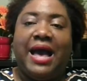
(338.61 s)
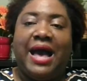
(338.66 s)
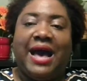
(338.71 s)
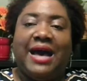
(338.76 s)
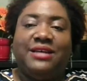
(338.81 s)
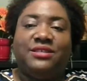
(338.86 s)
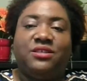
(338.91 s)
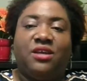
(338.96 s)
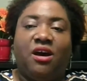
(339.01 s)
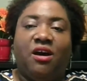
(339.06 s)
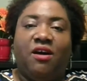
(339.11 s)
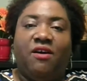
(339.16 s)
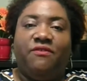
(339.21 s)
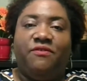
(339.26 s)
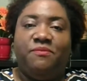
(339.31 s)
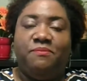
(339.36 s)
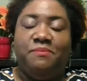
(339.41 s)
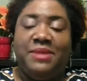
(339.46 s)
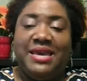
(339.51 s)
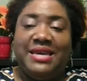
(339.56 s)
as
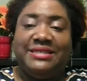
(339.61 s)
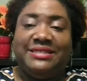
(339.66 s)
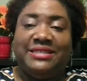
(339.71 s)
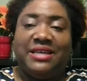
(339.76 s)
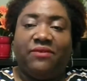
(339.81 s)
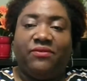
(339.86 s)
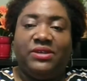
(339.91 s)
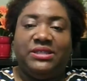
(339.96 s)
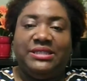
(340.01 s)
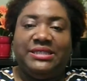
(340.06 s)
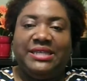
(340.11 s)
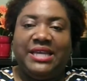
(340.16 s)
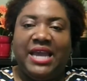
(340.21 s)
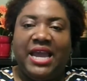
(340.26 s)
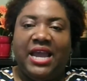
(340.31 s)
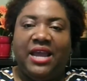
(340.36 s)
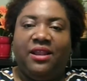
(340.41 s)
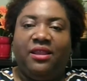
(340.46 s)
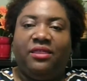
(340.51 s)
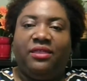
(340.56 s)
of May
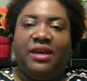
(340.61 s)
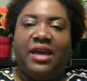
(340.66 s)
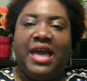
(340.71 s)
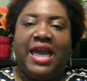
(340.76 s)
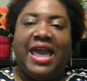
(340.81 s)
17th,